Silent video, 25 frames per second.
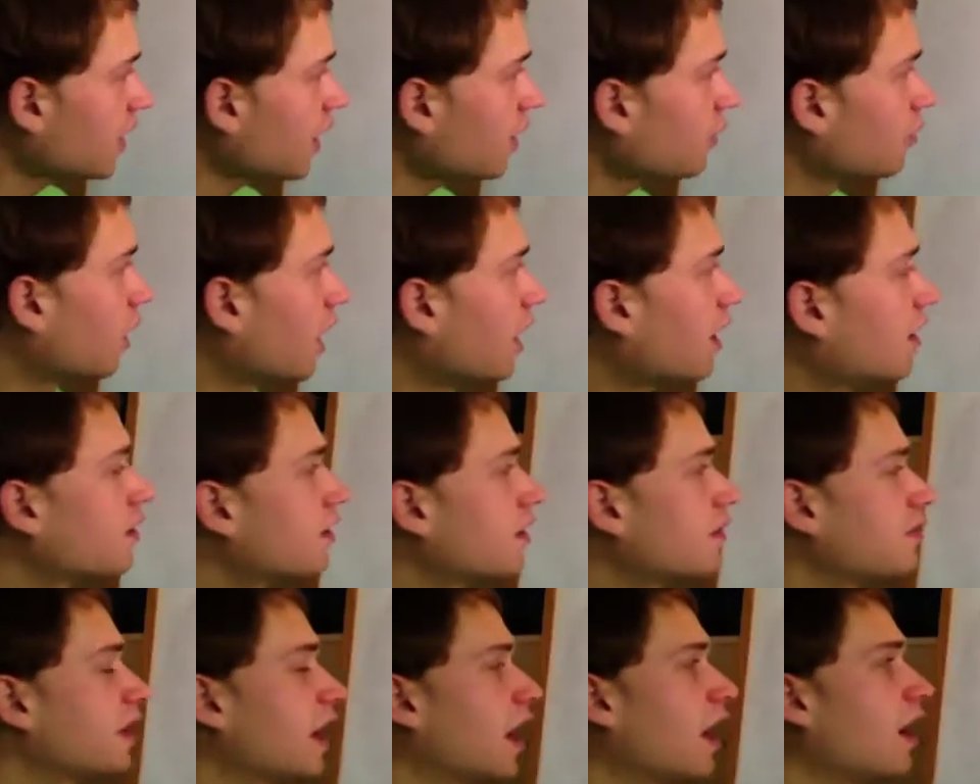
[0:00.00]
While
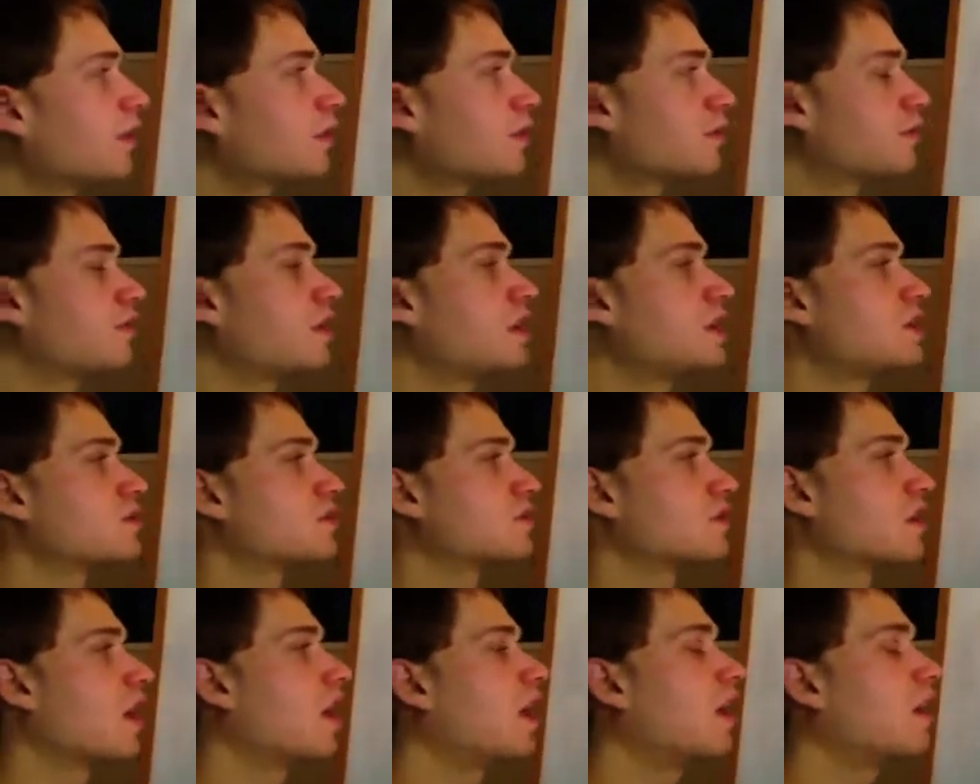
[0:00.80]
the other
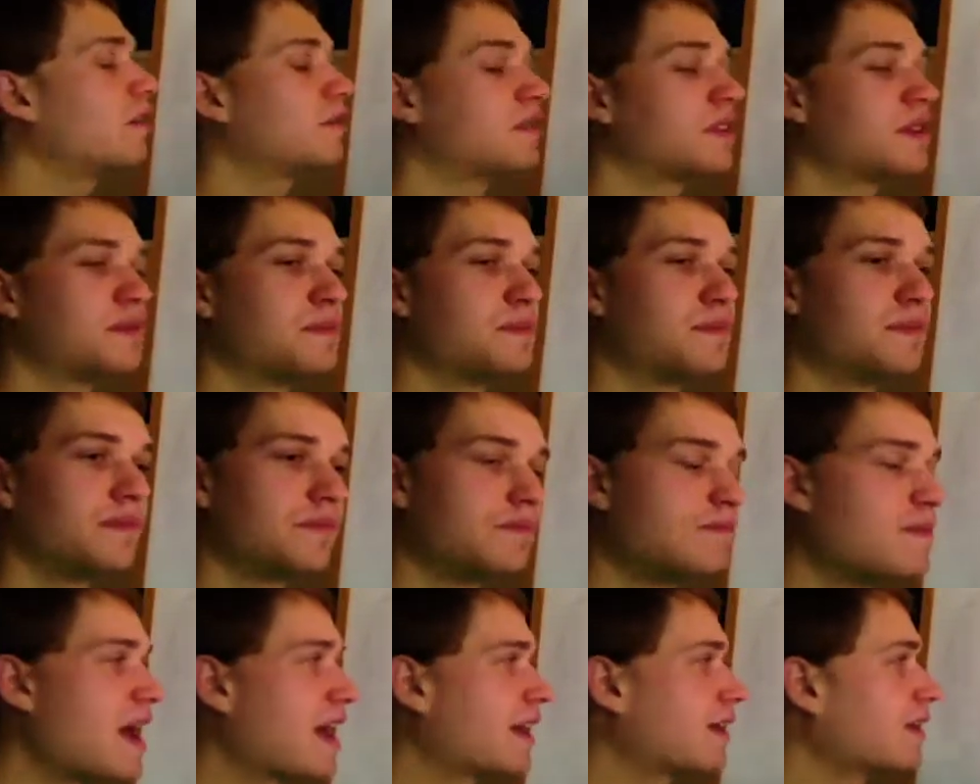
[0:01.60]
feature of the
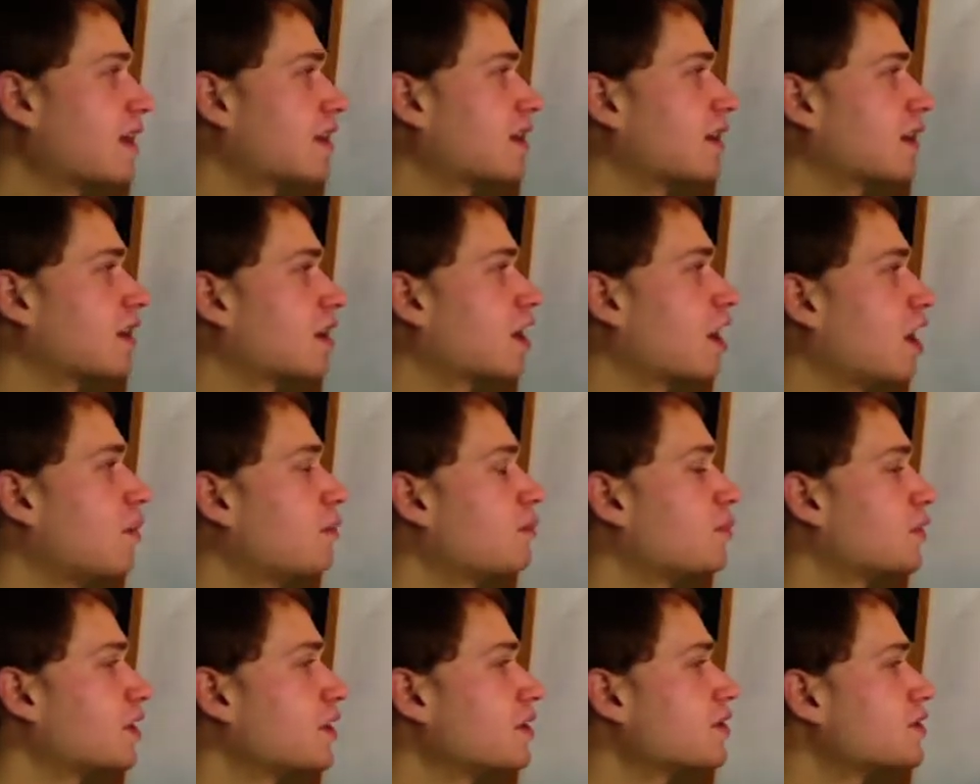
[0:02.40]
magnetic
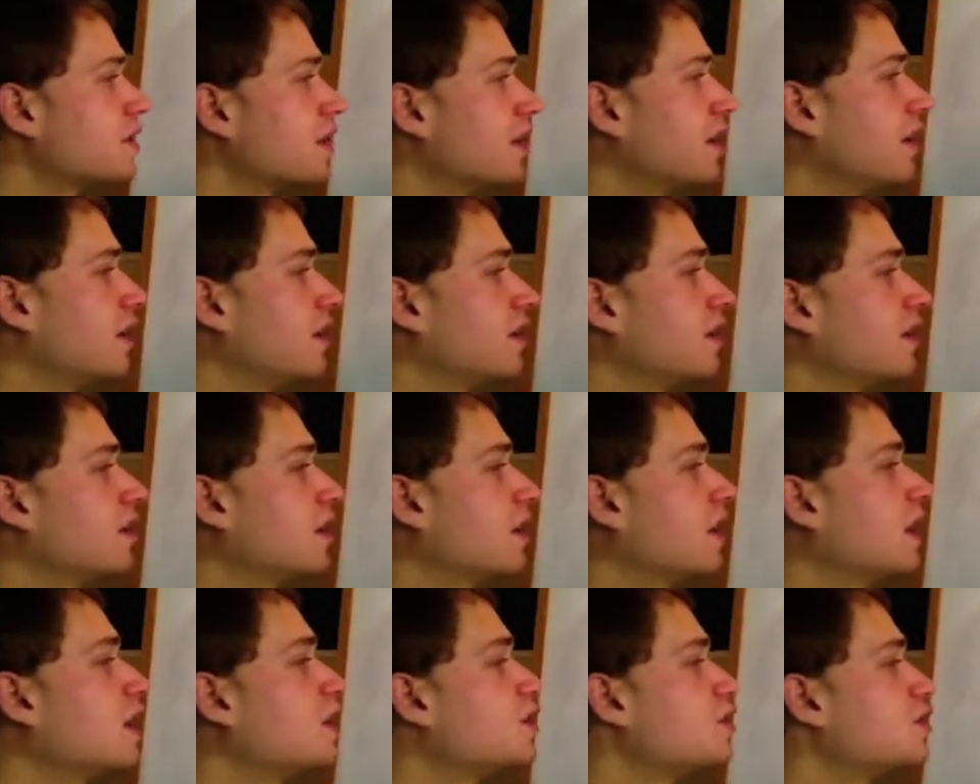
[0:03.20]
compass
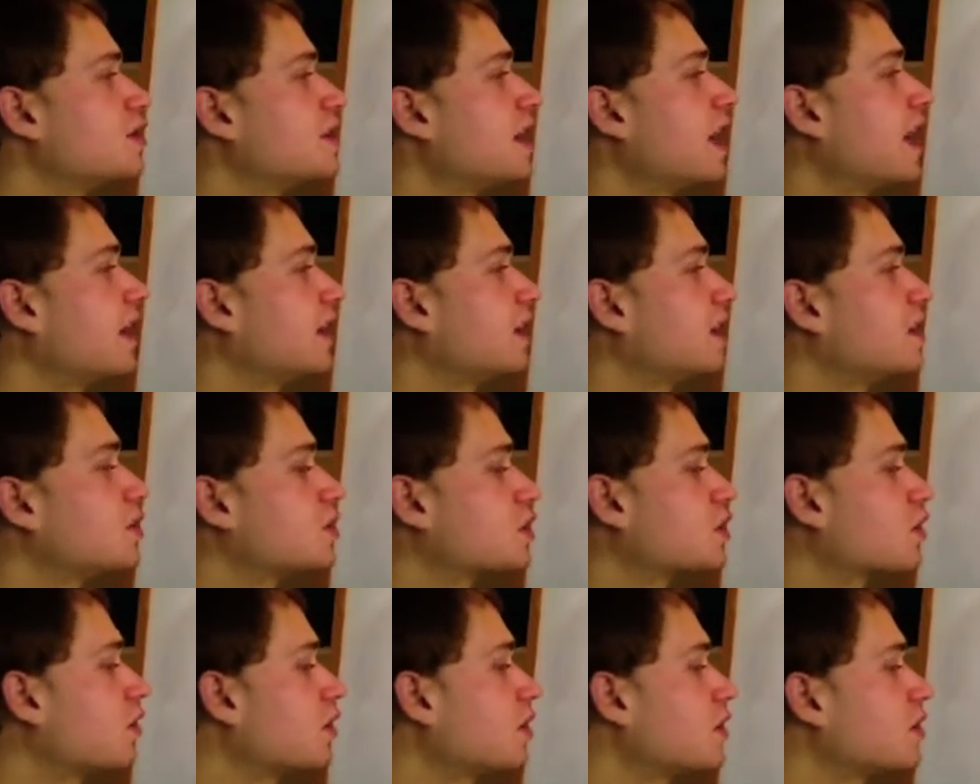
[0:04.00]
is that it's
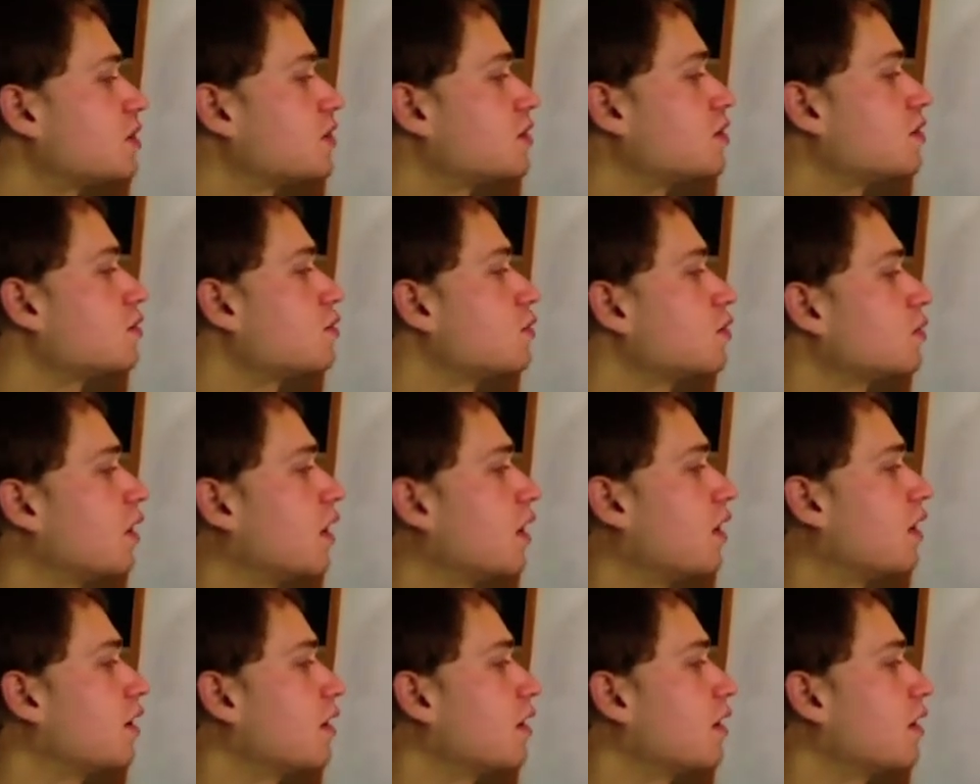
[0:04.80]
going to,